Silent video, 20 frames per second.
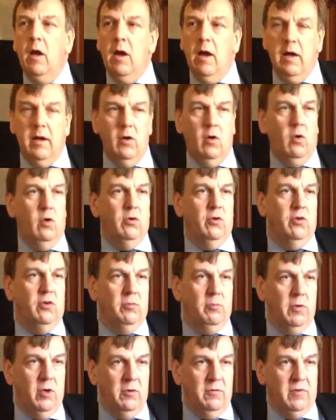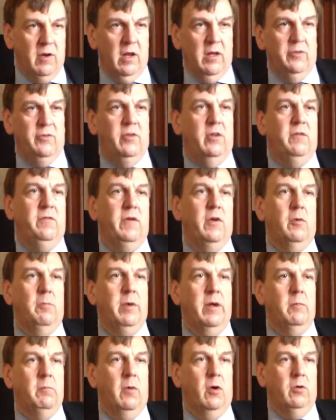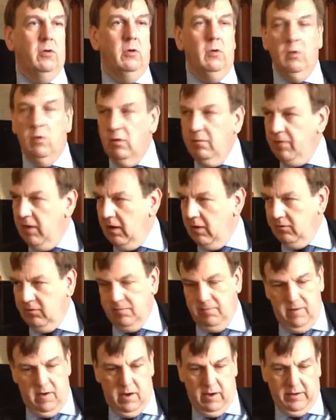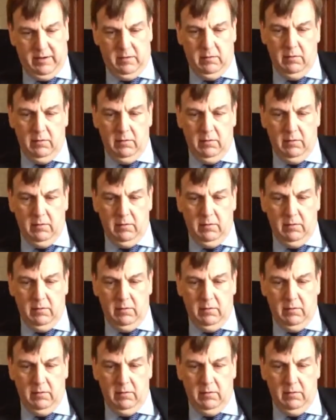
in order to move closer to the European model. All that's fine.